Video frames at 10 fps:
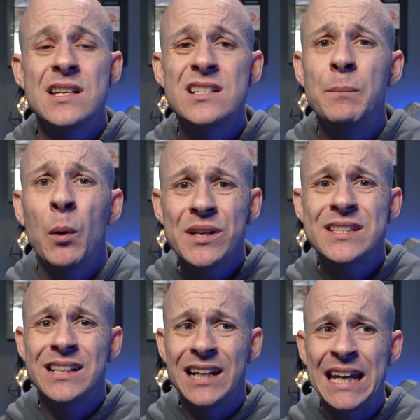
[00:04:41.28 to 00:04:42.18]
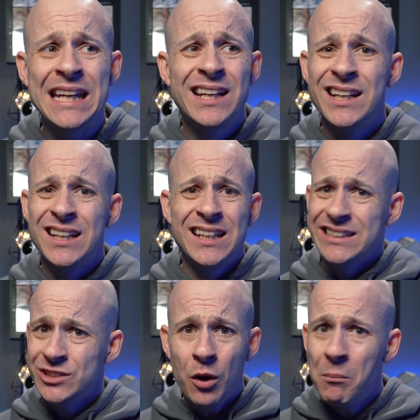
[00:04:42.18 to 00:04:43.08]
Disappointingly,
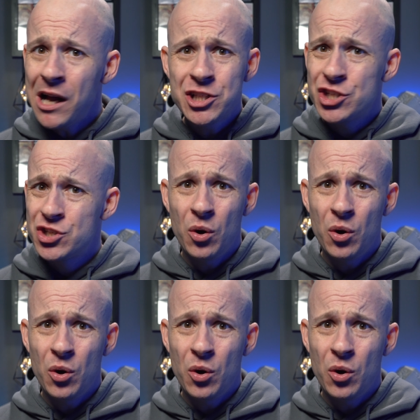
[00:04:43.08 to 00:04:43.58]
not much at